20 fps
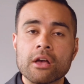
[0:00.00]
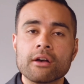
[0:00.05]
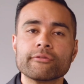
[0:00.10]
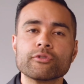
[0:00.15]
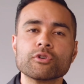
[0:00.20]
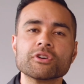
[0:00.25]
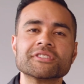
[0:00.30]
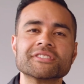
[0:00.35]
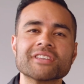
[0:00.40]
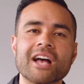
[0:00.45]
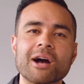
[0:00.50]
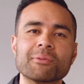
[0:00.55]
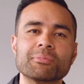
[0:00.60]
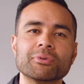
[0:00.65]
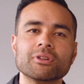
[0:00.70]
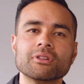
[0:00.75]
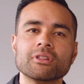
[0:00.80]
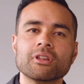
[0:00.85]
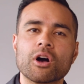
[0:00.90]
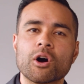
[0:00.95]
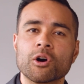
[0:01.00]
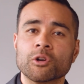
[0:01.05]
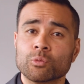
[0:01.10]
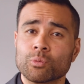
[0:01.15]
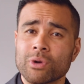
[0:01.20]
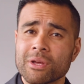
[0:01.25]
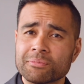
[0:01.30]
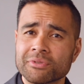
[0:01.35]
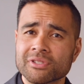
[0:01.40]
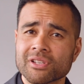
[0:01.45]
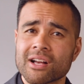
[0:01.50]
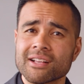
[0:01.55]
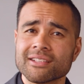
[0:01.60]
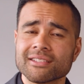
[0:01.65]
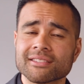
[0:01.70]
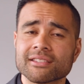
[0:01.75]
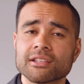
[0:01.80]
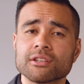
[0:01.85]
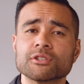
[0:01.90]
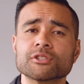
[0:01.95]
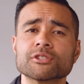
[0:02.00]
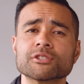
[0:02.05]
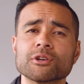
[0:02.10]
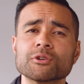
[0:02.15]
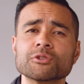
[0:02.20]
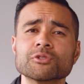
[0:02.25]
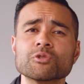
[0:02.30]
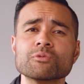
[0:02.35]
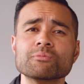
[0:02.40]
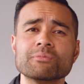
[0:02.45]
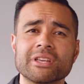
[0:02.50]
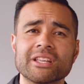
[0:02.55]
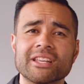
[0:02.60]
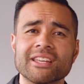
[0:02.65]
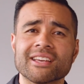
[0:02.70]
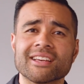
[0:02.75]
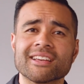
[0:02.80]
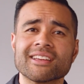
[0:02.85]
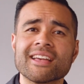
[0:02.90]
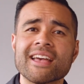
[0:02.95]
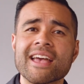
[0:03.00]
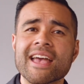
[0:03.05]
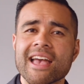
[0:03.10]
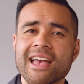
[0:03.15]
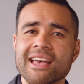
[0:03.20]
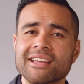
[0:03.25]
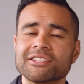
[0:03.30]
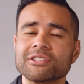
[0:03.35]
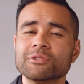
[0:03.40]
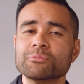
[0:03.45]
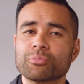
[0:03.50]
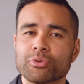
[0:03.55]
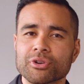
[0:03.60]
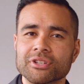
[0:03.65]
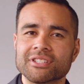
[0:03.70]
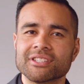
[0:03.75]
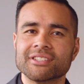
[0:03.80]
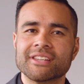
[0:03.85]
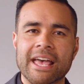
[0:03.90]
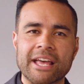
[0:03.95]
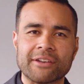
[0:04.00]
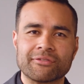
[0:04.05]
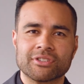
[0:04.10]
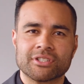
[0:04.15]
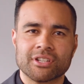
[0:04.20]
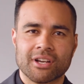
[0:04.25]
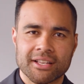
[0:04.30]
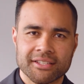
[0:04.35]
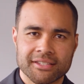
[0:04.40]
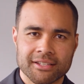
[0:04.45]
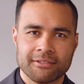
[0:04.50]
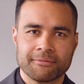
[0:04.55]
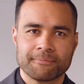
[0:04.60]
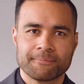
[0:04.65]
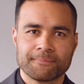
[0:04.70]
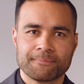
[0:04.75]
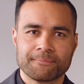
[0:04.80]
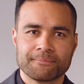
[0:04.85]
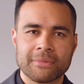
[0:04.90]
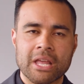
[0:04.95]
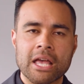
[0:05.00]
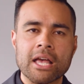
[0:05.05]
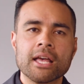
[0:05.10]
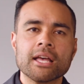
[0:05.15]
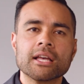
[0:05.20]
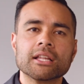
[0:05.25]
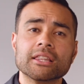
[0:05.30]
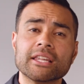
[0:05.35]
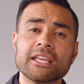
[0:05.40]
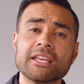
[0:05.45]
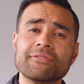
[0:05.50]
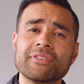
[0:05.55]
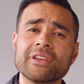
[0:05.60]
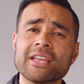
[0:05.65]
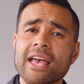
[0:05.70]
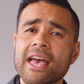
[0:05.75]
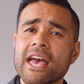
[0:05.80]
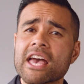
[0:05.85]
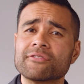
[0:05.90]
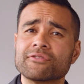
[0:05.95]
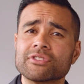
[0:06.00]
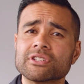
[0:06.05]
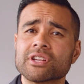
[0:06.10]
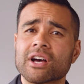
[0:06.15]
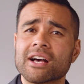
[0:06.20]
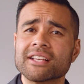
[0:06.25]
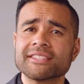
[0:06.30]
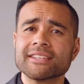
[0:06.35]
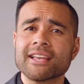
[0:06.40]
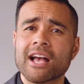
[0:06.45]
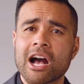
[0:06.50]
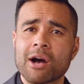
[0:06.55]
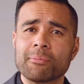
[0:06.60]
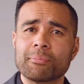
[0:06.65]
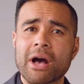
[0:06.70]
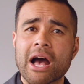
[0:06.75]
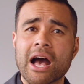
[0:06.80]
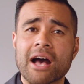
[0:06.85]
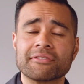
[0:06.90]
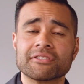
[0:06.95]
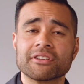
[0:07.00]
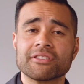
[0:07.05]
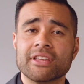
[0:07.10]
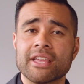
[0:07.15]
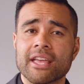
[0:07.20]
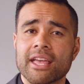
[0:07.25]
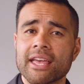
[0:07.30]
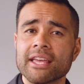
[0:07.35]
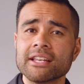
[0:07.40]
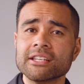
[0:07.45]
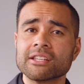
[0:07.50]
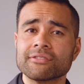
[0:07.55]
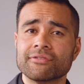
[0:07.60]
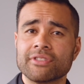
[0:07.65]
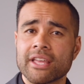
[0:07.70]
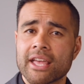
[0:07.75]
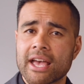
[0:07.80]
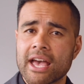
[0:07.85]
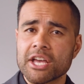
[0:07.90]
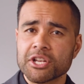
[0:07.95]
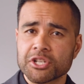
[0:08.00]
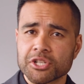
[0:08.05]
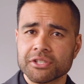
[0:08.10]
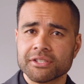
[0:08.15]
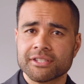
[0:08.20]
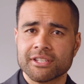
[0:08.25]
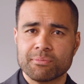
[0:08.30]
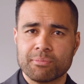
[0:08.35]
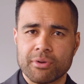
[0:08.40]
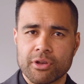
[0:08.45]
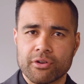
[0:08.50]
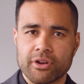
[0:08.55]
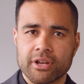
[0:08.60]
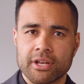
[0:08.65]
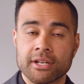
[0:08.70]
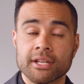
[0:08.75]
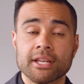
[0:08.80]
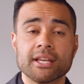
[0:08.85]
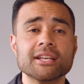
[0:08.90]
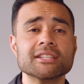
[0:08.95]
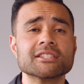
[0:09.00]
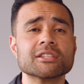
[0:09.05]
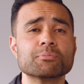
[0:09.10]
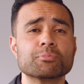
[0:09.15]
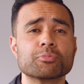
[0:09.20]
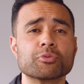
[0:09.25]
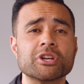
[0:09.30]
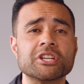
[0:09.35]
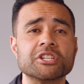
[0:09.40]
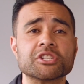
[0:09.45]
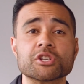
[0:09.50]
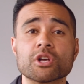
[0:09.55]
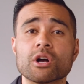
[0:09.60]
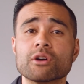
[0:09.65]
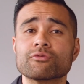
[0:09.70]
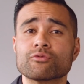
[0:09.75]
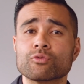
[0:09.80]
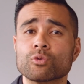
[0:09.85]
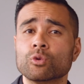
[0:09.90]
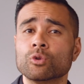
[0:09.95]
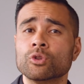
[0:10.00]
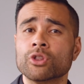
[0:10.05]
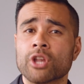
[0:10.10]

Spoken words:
for example, on websites, social media, and in printed advertising. Leaving advertising up after the end of the agency period is a breach of Rule